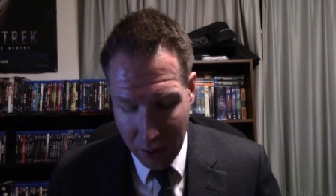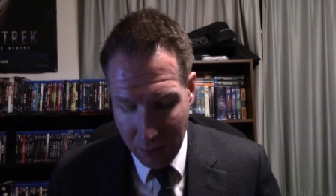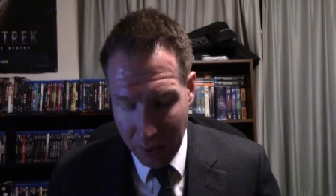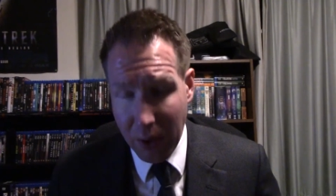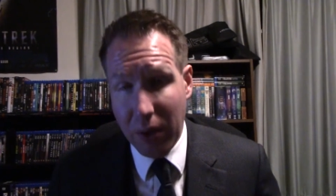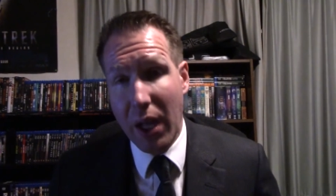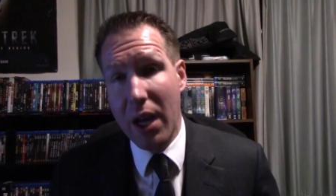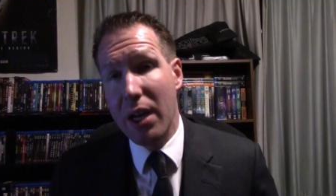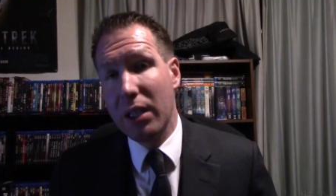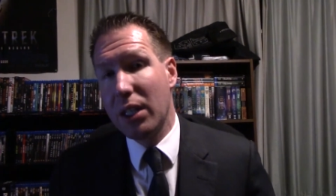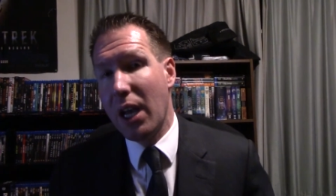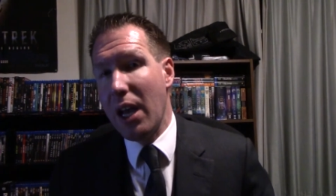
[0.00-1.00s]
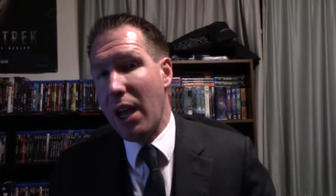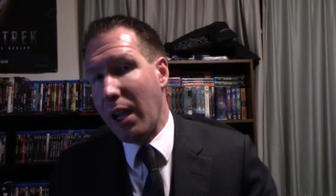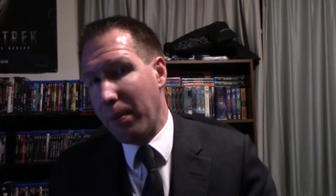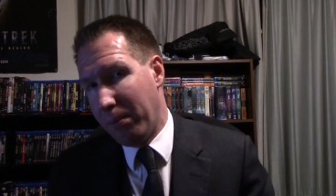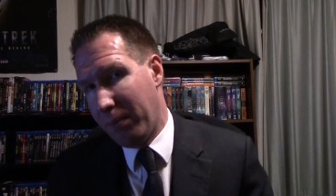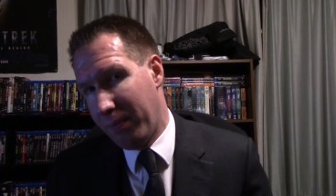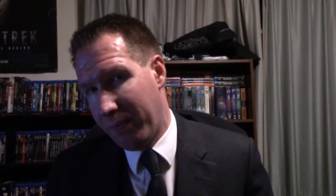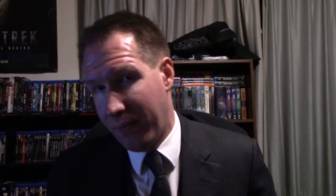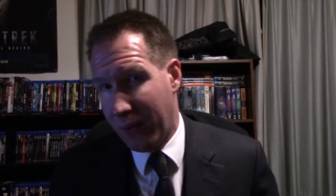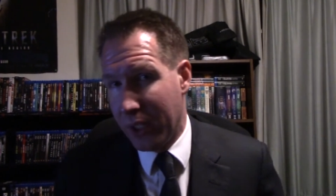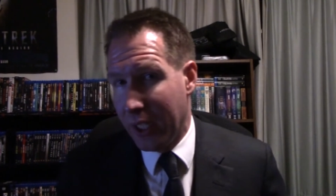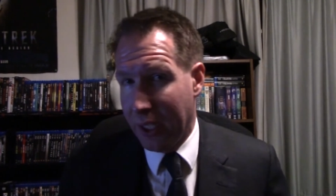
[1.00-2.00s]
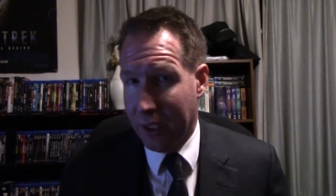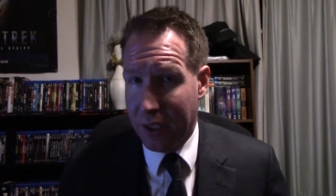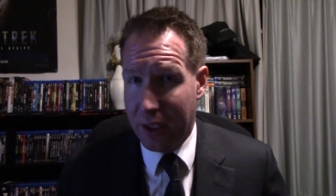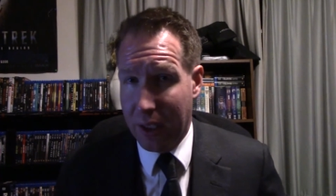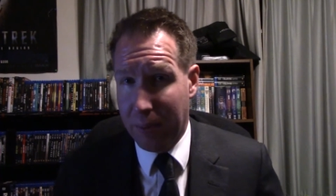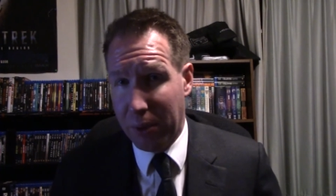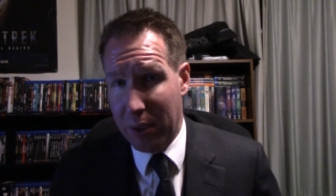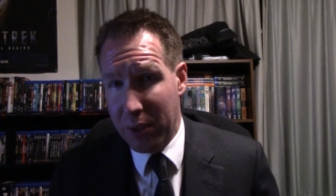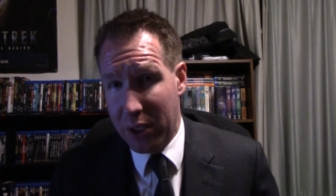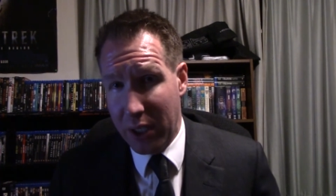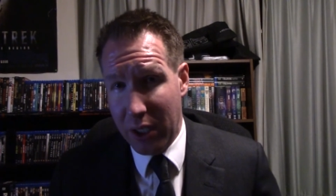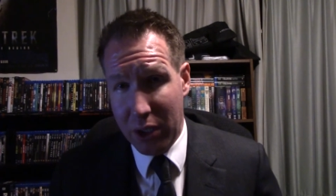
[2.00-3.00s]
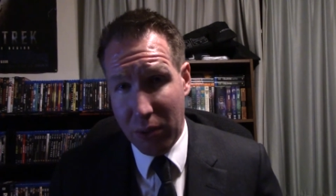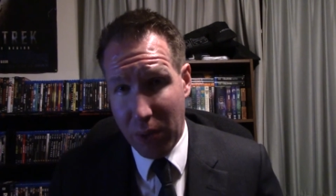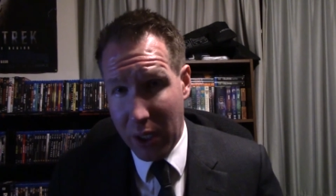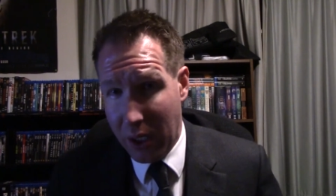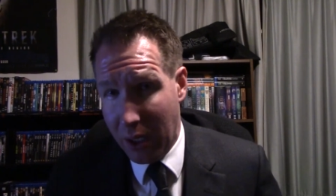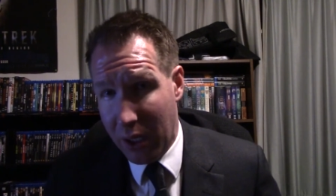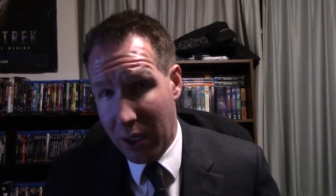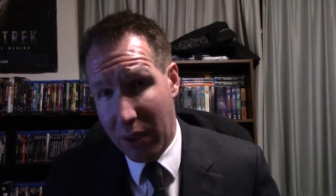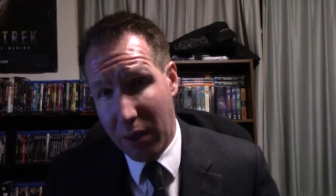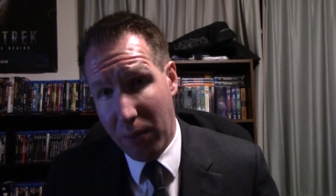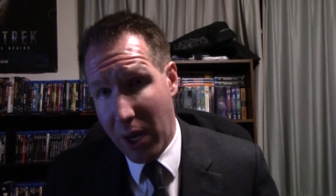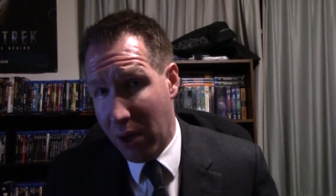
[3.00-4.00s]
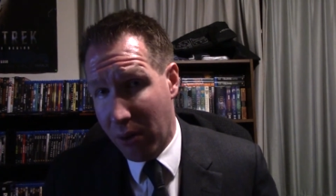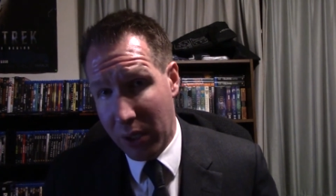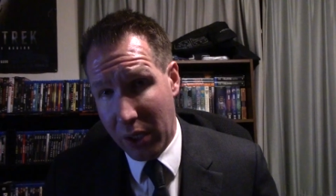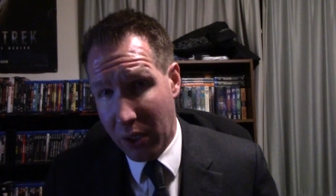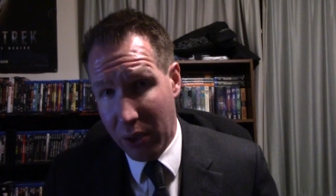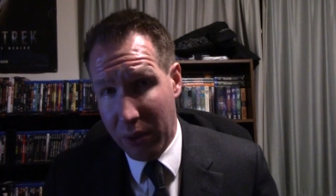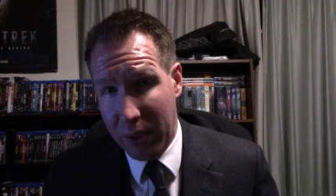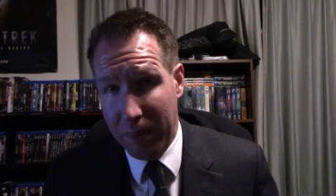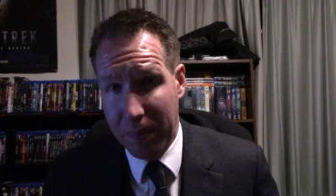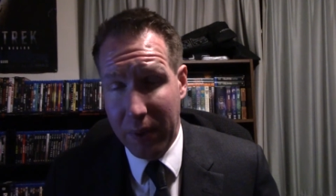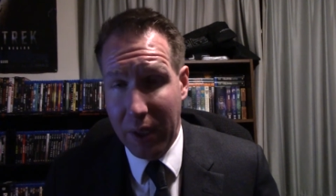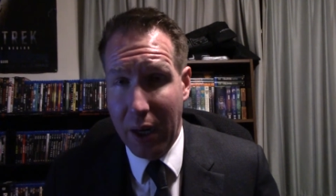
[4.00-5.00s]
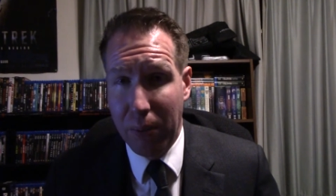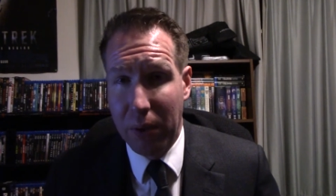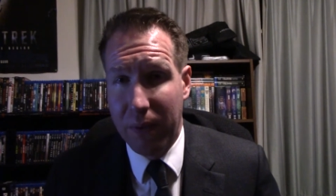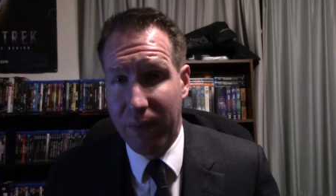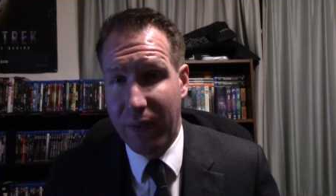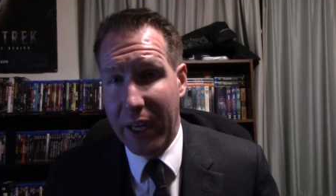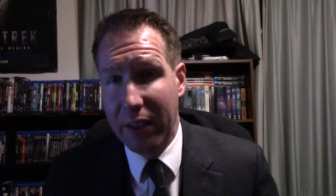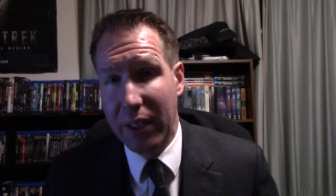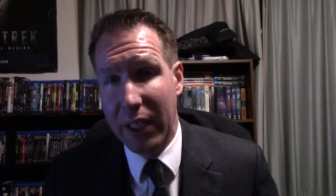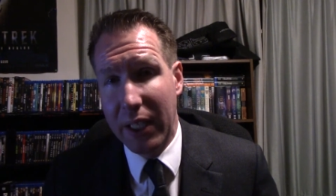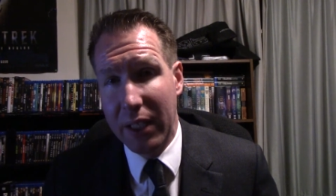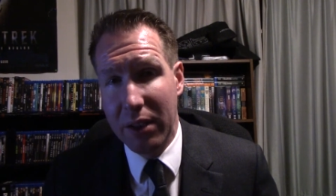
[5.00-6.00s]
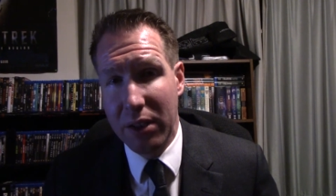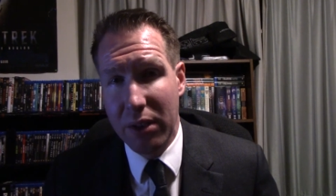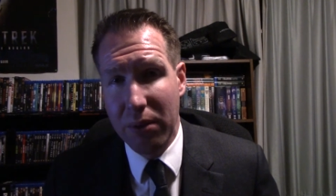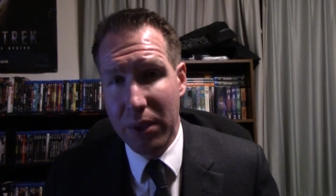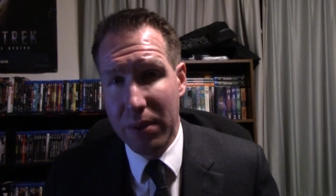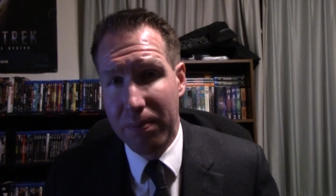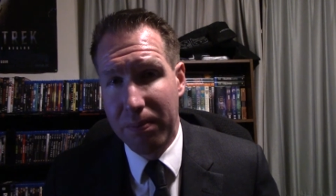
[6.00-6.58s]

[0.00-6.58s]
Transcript: Well, long time for these. I promised these quite a, a while ago, and now we're finally getting to it.